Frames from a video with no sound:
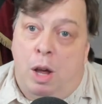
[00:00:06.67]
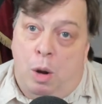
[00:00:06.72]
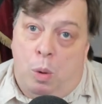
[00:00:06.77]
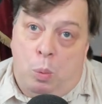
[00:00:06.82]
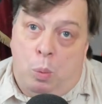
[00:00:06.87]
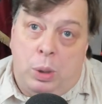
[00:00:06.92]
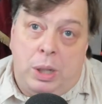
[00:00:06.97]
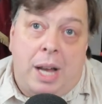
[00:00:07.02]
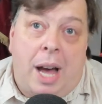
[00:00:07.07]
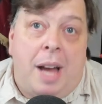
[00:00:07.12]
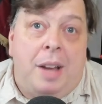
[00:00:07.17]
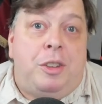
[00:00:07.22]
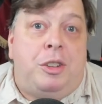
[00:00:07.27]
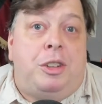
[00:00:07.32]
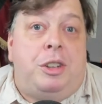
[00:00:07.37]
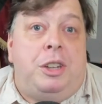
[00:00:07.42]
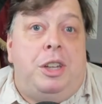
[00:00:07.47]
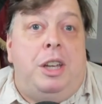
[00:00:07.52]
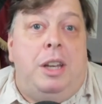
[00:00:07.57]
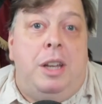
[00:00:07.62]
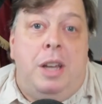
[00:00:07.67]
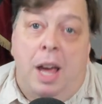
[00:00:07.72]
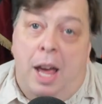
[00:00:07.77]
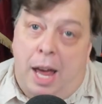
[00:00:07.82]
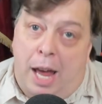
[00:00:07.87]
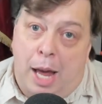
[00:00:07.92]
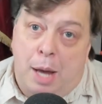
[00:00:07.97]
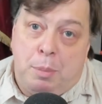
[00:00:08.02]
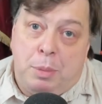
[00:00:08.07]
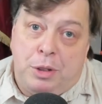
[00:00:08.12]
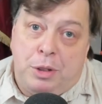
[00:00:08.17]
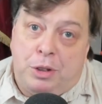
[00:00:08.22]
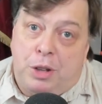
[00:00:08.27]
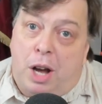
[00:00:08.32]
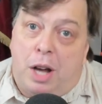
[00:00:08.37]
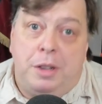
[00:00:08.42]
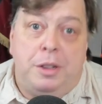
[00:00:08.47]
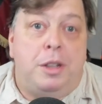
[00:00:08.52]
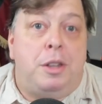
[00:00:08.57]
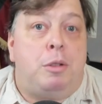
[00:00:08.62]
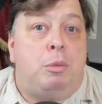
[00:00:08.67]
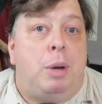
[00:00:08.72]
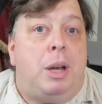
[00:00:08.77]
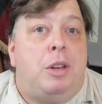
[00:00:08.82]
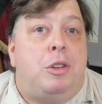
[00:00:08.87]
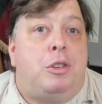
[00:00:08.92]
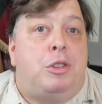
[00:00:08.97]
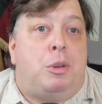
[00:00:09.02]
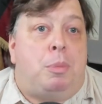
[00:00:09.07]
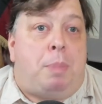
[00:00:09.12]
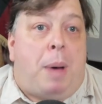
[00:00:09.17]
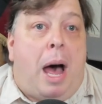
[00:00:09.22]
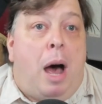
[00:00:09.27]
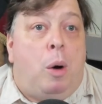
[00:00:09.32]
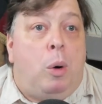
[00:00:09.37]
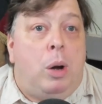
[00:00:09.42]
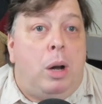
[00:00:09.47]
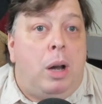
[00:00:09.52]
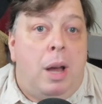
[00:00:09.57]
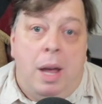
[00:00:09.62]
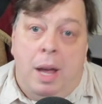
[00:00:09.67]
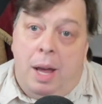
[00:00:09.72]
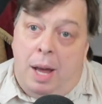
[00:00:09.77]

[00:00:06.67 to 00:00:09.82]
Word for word: When I see Amazon and the Rings of Power